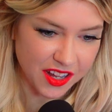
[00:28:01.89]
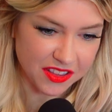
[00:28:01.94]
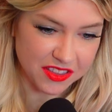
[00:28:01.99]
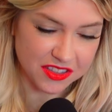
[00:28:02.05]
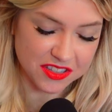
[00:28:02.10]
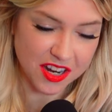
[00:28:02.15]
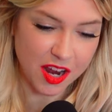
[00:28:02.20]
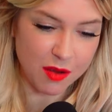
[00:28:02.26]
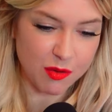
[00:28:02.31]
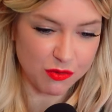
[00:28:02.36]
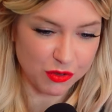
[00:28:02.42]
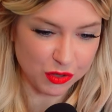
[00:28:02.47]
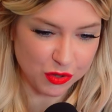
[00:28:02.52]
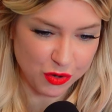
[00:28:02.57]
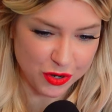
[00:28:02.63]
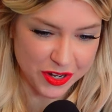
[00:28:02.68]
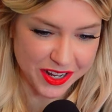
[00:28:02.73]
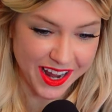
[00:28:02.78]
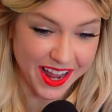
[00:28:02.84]
at the time of
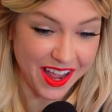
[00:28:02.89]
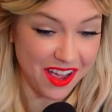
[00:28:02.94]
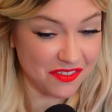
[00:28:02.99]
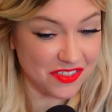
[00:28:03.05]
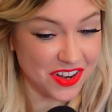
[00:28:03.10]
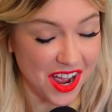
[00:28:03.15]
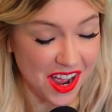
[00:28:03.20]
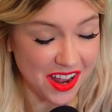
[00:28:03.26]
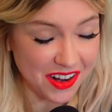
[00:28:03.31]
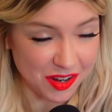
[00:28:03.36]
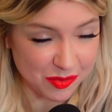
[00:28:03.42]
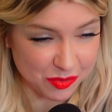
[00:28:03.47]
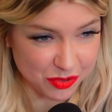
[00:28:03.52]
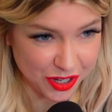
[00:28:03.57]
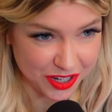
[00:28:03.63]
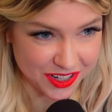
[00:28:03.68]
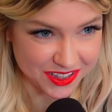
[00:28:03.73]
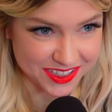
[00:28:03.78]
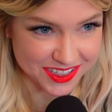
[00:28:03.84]
recording, I have not
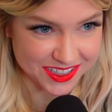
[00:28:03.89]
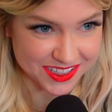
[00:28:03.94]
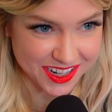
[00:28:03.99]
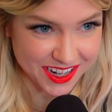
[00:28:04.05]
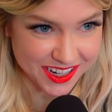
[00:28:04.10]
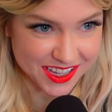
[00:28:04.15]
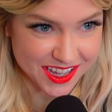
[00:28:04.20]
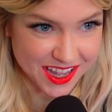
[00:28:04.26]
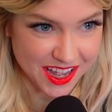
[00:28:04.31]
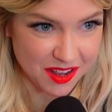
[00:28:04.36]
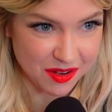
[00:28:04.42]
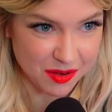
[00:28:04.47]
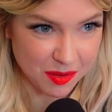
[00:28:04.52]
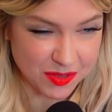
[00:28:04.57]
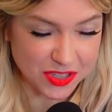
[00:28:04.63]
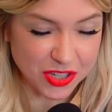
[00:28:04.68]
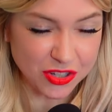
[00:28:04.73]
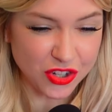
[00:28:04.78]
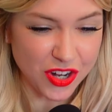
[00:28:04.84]
upgraded this deck yet. Mm-hmm.
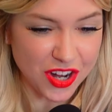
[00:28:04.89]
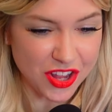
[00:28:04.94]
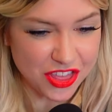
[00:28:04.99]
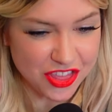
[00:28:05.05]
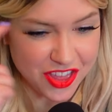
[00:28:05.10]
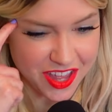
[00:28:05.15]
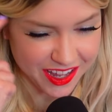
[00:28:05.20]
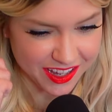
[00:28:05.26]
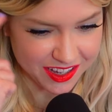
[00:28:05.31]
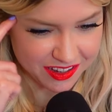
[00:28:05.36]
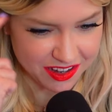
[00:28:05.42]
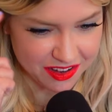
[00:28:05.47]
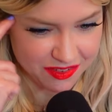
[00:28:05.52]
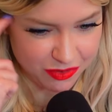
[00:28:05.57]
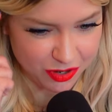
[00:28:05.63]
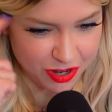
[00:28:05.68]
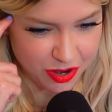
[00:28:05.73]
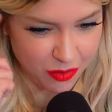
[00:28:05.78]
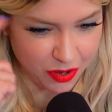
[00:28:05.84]
I'm still trying to think
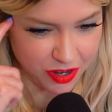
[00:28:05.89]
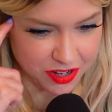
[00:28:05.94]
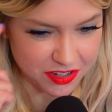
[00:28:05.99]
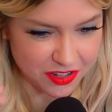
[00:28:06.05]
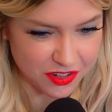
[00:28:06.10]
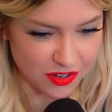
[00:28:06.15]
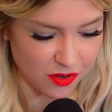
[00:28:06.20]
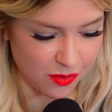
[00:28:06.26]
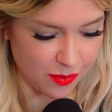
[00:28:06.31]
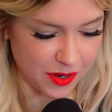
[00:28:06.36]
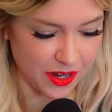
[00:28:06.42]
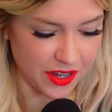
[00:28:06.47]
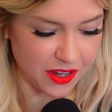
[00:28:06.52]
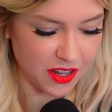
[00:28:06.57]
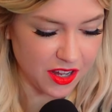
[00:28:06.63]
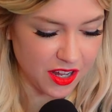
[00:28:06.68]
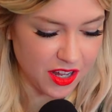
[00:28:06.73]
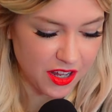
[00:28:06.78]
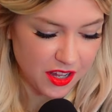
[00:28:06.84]
of what I want to do,
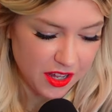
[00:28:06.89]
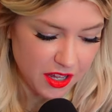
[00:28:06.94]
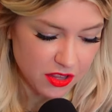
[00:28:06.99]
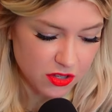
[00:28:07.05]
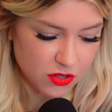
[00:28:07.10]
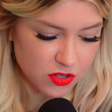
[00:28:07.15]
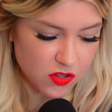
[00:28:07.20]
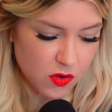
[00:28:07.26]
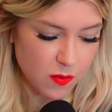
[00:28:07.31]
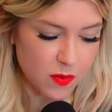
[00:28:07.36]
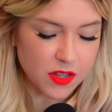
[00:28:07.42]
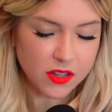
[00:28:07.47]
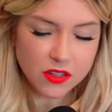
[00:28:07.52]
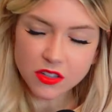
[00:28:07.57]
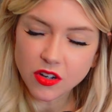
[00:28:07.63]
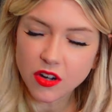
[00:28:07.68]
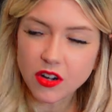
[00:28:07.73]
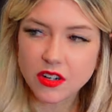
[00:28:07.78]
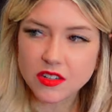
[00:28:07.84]
but there's so many
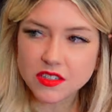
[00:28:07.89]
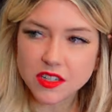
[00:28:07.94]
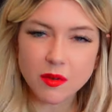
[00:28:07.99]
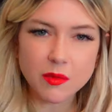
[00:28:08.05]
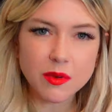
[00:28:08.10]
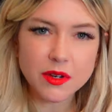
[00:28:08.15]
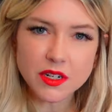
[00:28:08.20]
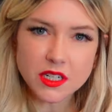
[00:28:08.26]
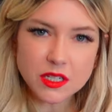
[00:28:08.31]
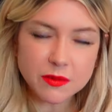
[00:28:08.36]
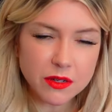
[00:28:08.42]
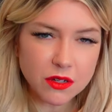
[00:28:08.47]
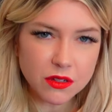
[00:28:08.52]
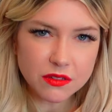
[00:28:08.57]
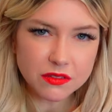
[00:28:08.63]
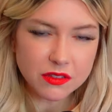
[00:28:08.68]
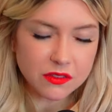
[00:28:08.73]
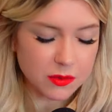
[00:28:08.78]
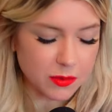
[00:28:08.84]
good cards. How am I going to spend
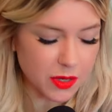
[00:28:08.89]
only 50